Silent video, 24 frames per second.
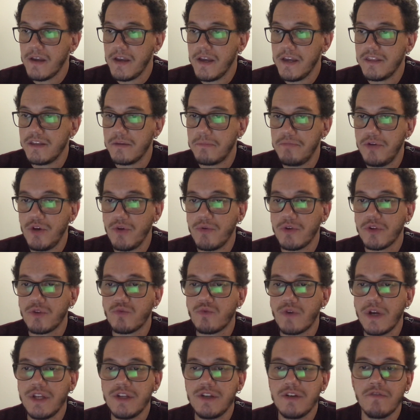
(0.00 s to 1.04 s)
In the period
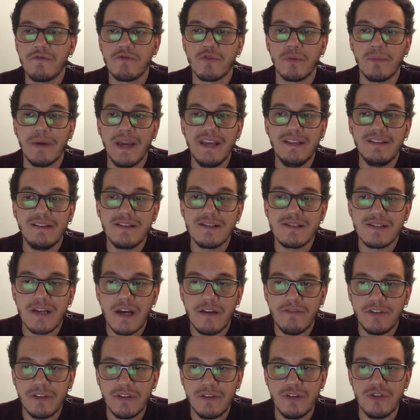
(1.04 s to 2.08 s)
ranging from
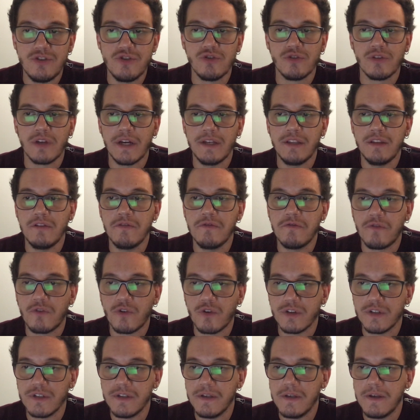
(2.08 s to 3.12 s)
1870 to
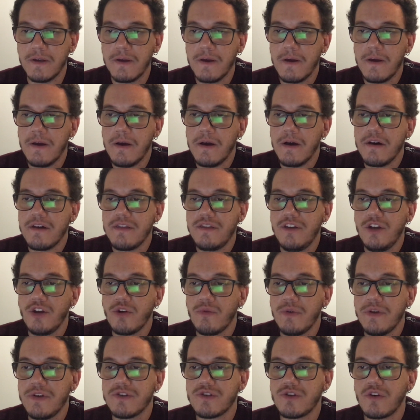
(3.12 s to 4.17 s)
1940,
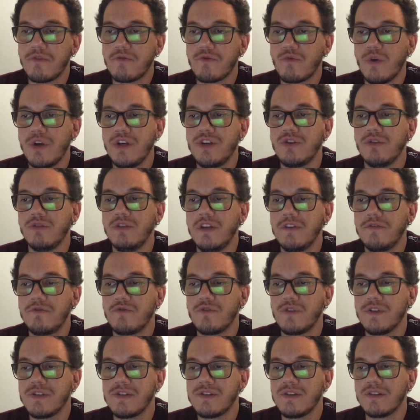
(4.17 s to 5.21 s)
theories of racial
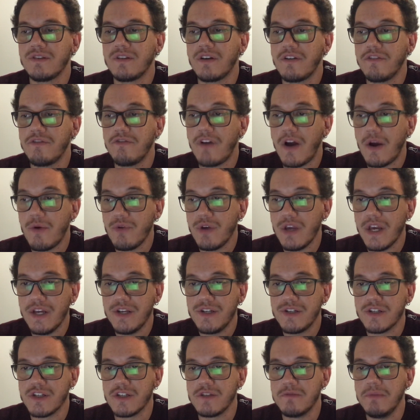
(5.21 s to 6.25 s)
difference and their
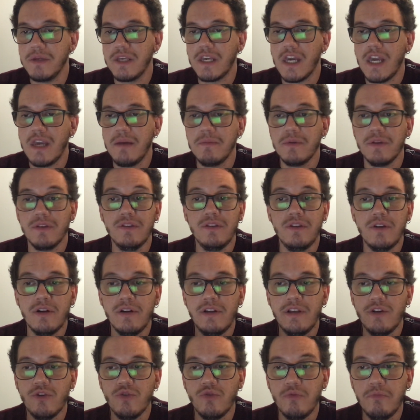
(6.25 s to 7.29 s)
variations became
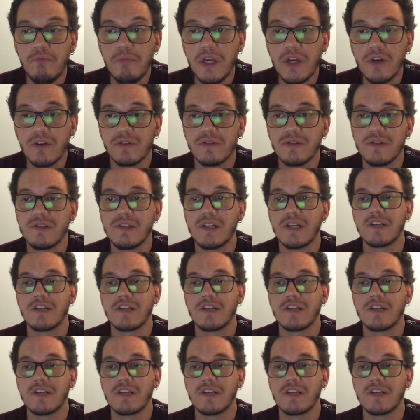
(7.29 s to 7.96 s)
nearly ubiquitous